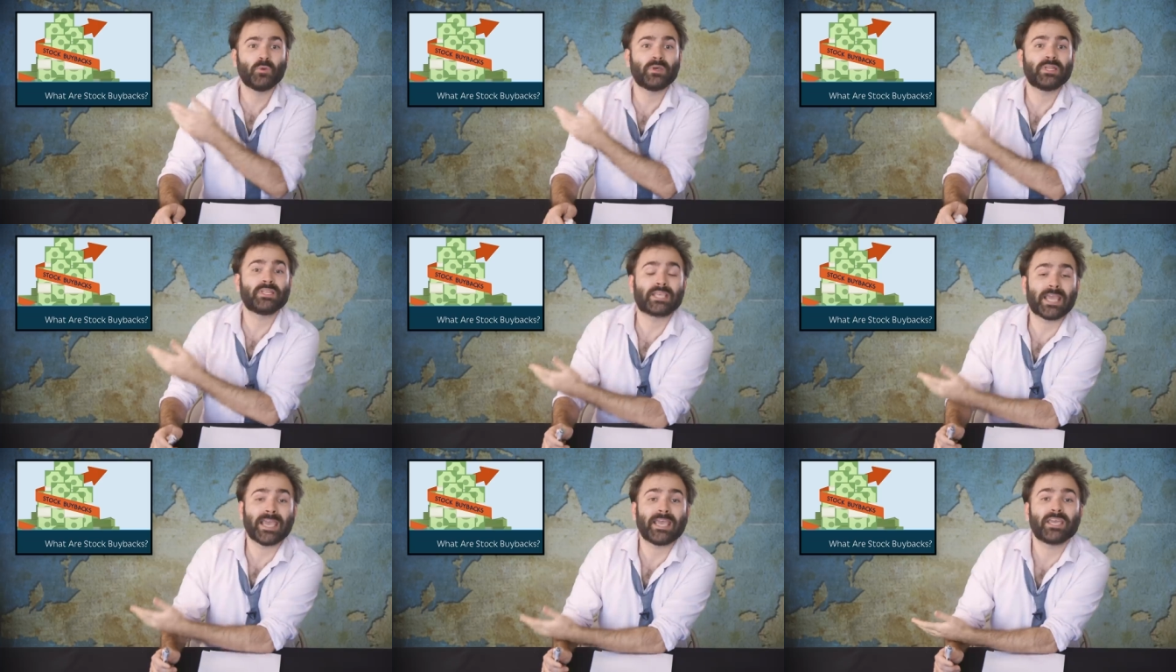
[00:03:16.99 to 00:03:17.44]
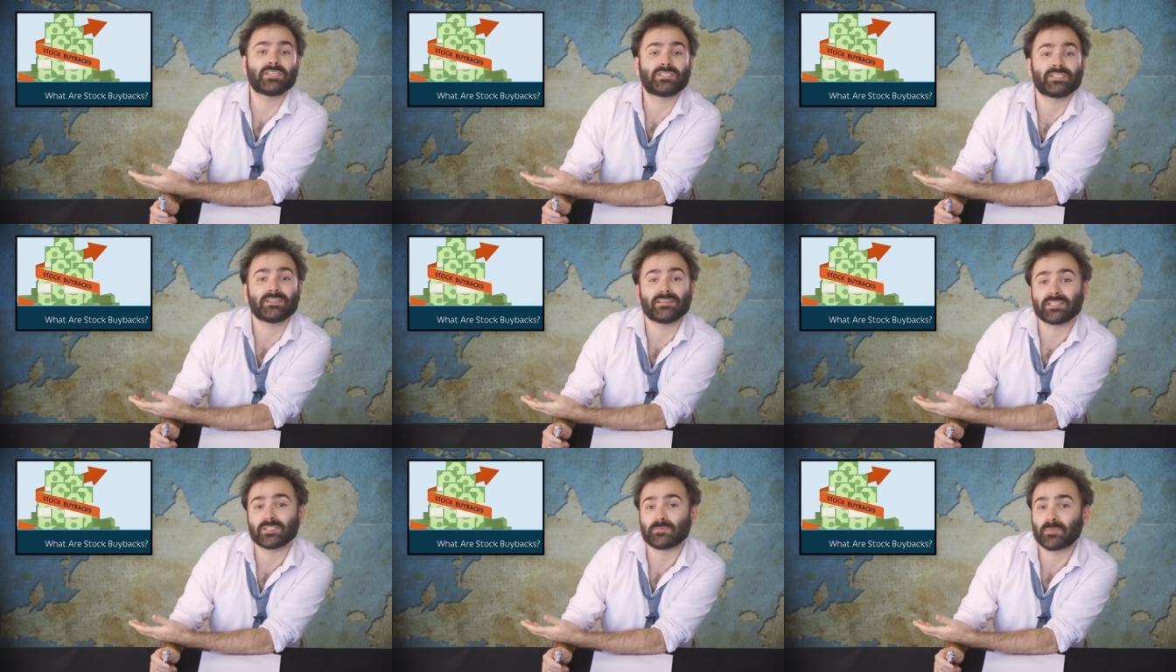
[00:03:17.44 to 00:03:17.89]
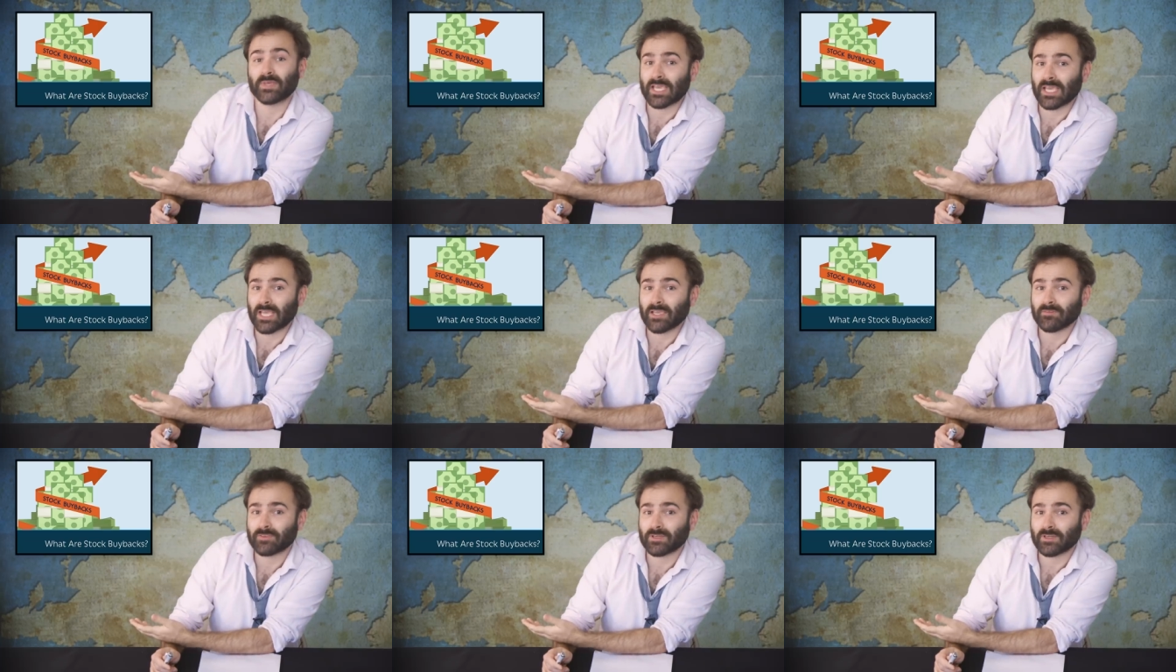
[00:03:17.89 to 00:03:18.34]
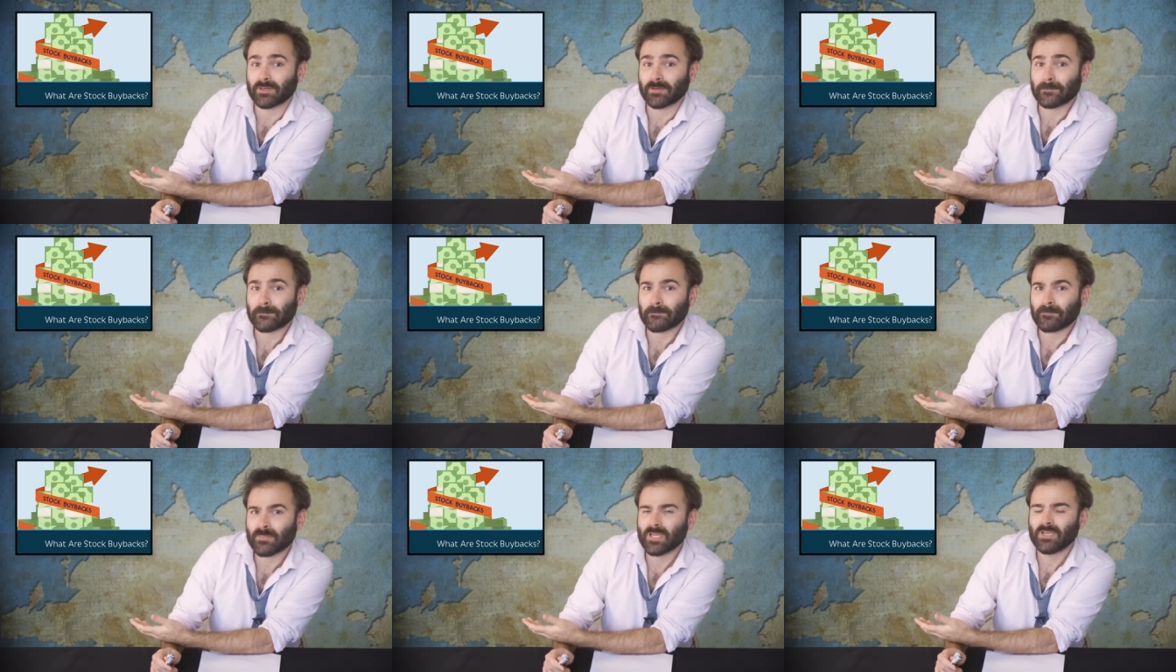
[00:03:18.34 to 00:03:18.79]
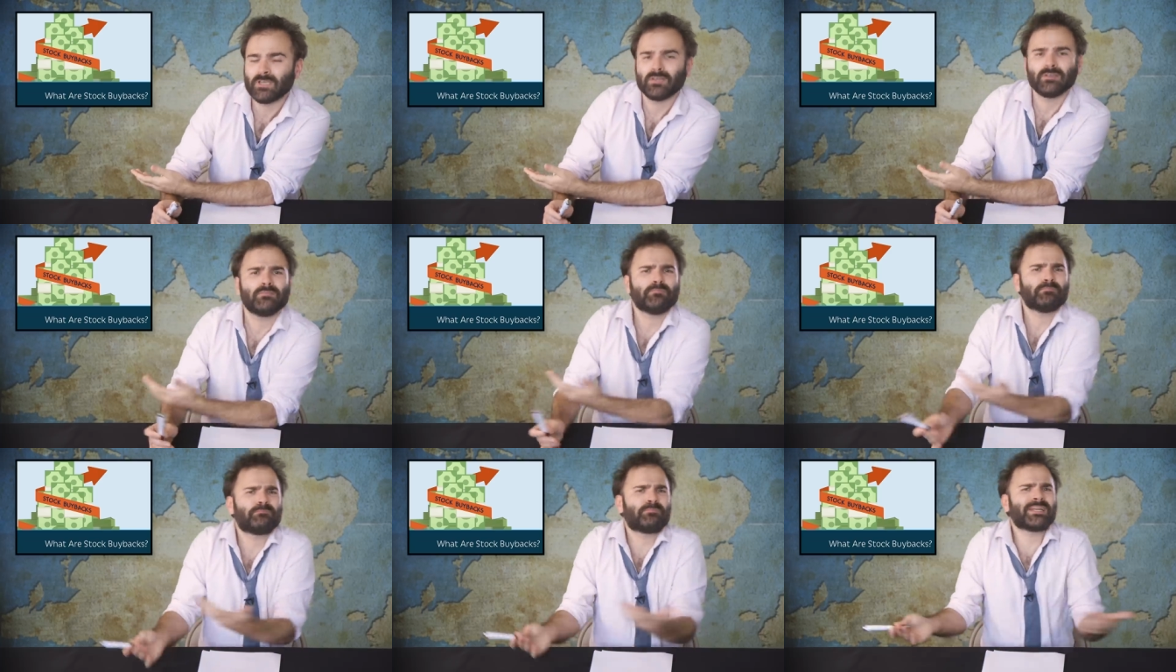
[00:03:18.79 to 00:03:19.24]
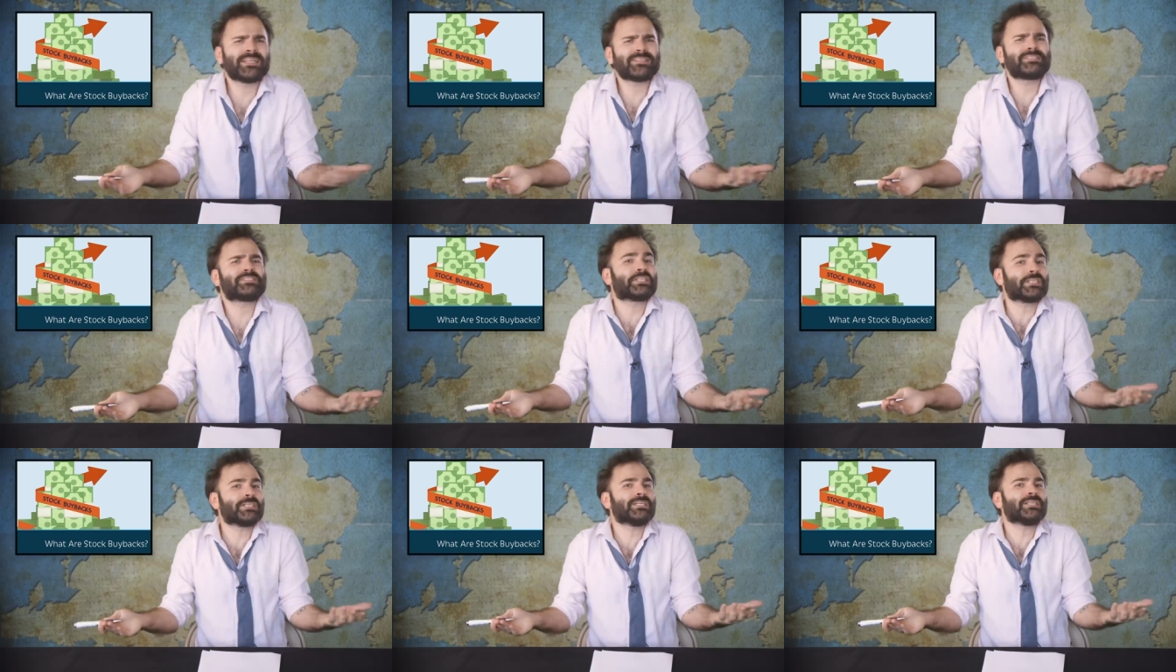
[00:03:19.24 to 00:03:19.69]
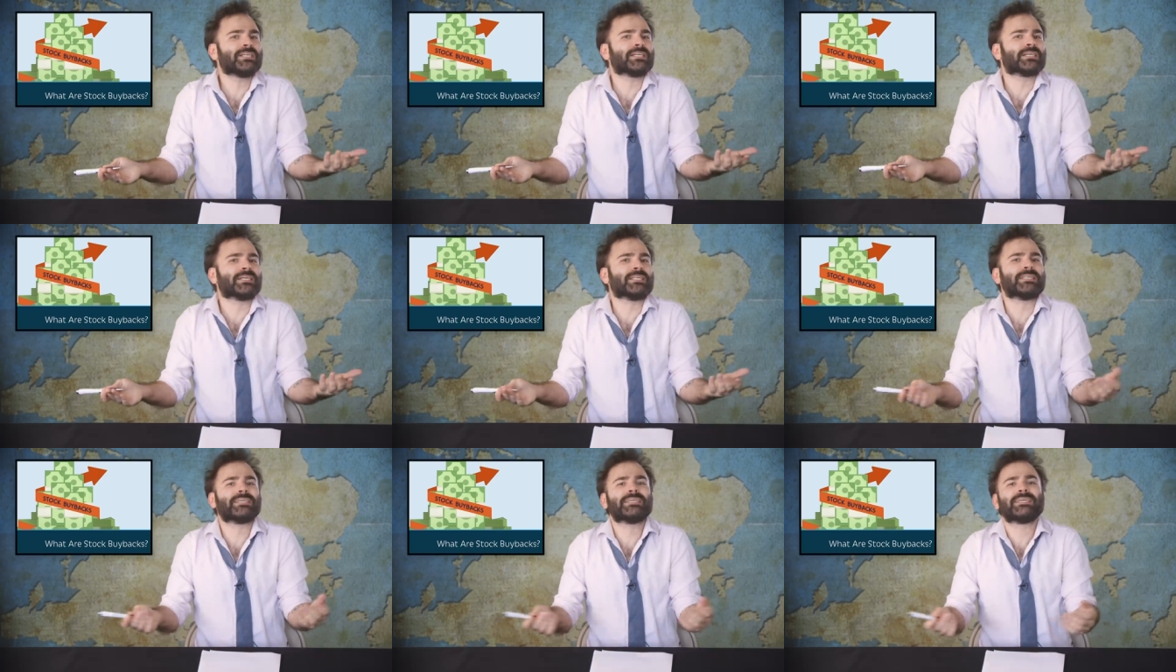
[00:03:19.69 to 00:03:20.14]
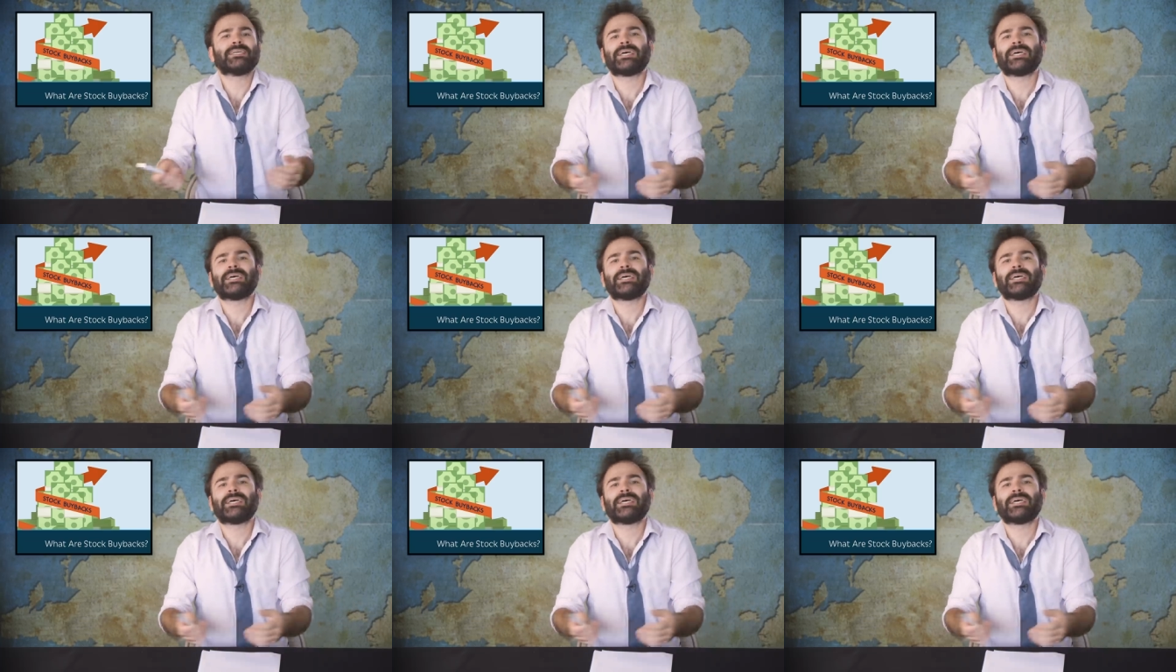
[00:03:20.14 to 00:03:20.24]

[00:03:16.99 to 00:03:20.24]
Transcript: who engaged in this behavior. But it's good.